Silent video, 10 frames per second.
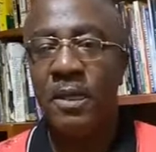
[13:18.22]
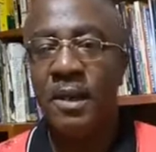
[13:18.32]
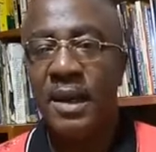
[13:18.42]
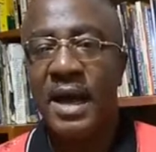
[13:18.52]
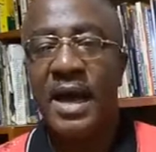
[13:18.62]

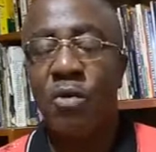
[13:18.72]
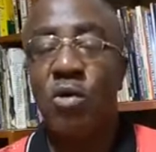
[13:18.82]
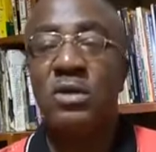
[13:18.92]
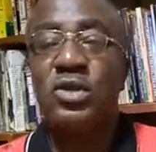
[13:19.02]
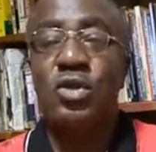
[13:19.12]
I
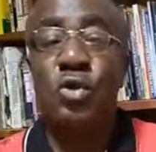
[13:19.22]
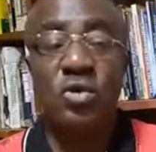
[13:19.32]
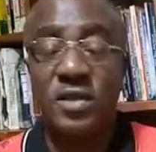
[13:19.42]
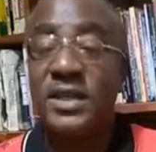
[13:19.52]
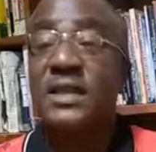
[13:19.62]
want you to
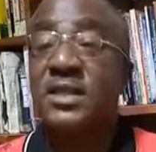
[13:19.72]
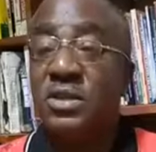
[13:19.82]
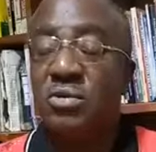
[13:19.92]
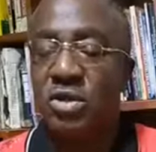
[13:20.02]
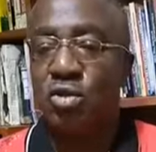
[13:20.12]
stay
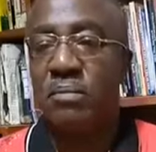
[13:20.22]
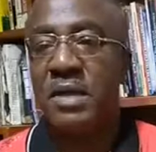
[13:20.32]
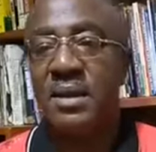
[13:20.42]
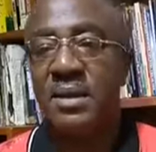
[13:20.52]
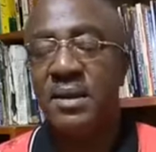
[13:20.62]
tuned to
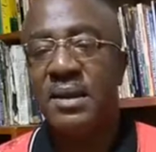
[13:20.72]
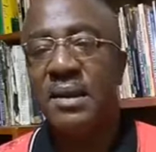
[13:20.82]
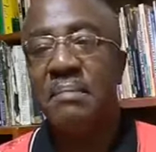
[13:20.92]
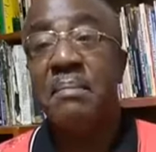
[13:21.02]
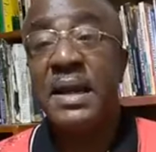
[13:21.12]
me,
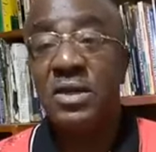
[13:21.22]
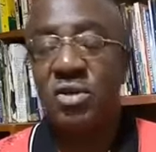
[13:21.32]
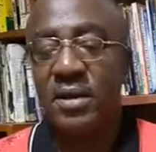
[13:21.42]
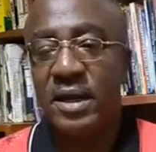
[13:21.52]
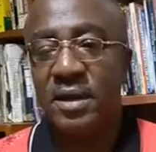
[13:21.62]

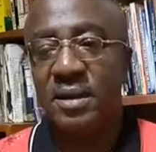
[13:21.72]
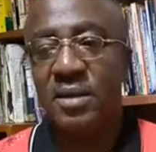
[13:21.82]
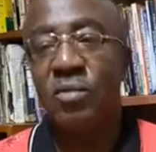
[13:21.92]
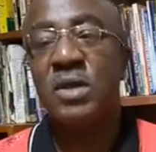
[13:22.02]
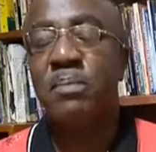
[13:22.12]
mentoring
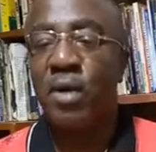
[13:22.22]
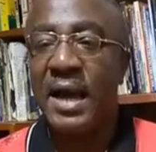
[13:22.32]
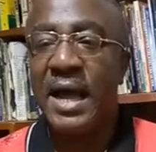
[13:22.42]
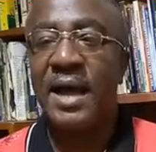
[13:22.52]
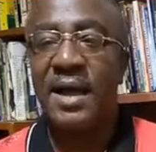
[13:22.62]
with
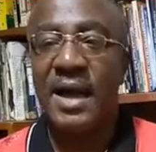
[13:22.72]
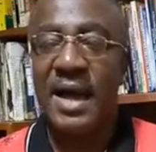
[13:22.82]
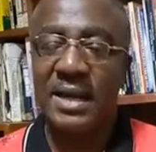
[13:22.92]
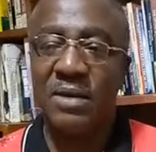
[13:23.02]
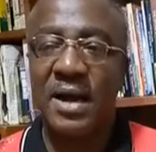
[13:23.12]
Bola
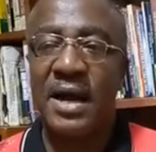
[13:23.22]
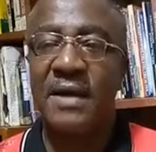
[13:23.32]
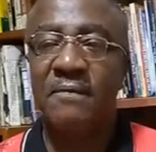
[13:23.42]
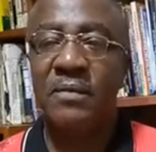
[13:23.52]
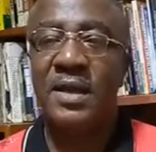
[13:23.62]
Adewara,
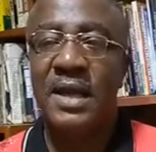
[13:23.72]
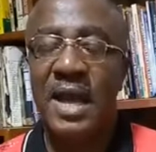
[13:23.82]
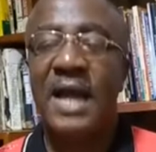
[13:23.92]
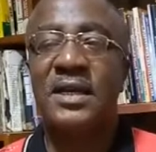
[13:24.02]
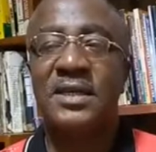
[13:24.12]

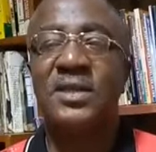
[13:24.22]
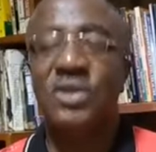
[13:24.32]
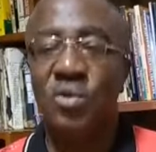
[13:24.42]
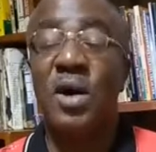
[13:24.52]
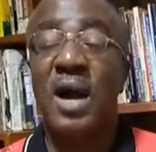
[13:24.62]
and you
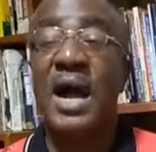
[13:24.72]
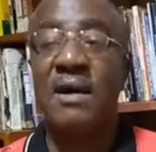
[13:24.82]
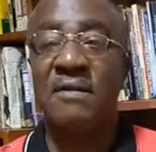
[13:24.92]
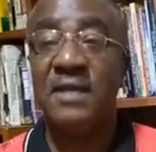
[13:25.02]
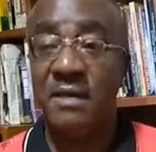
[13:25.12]
will have
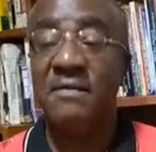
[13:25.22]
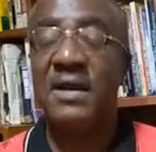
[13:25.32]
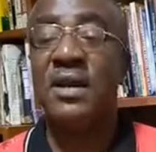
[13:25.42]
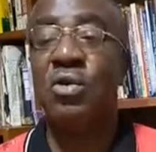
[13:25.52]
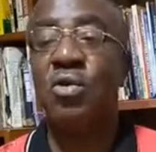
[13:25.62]
a very
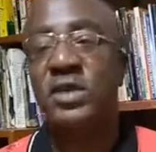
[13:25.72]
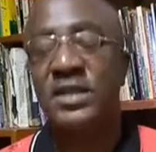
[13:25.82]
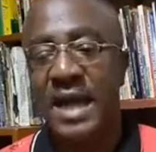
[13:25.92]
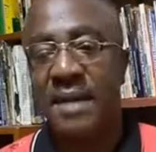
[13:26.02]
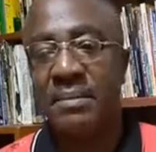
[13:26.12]
good
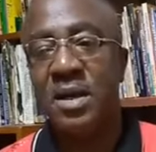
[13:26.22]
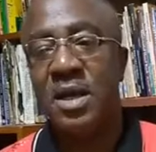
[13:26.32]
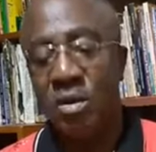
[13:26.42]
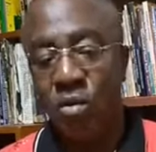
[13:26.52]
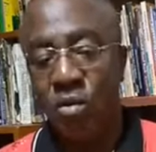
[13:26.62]
time.
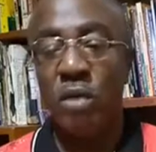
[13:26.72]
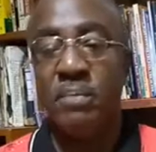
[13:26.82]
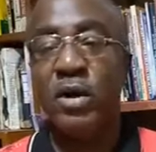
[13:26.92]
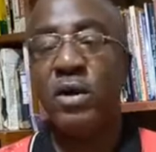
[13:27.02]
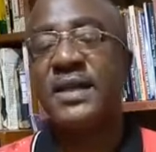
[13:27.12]
We will be
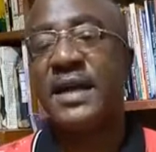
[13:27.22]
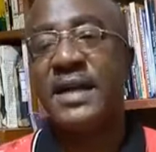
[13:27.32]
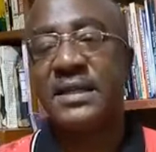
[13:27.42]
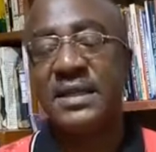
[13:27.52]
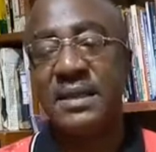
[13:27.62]

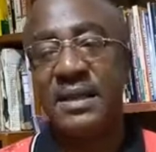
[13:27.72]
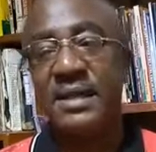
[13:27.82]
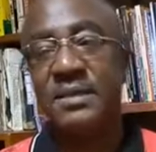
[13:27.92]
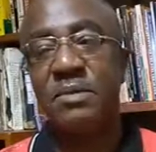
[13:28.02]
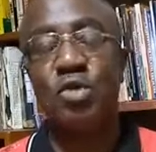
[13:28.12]
alternating this
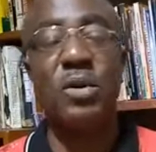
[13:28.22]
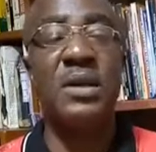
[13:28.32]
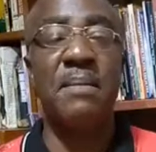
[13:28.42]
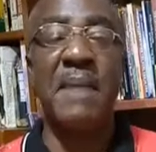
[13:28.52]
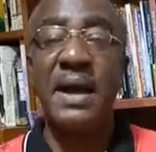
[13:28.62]
between the
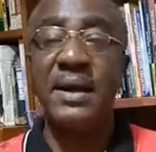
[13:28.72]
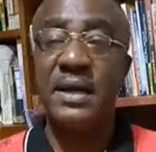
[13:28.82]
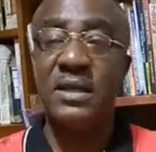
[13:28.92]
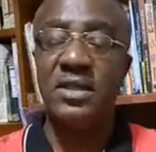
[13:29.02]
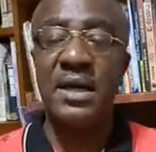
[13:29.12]

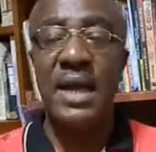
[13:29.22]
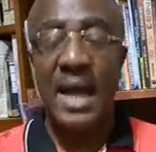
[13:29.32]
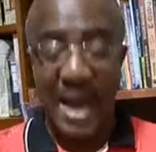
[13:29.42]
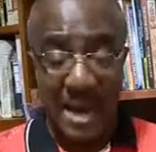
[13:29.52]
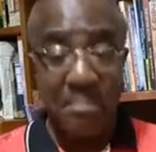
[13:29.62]
marriage
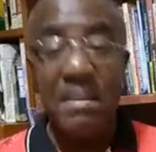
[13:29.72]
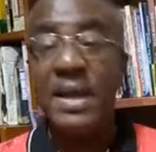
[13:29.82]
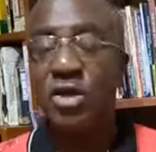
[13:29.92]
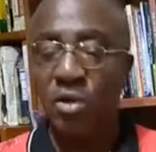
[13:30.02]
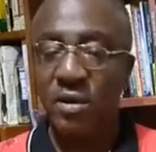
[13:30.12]
and
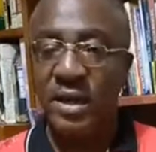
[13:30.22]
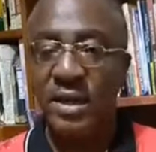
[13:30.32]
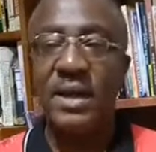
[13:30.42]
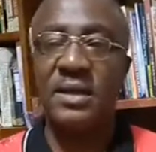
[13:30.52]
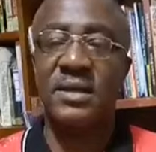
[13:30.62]
mentoring
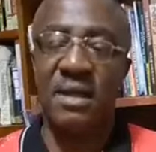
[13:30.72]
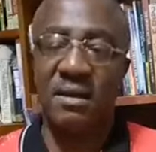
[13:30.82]
itself,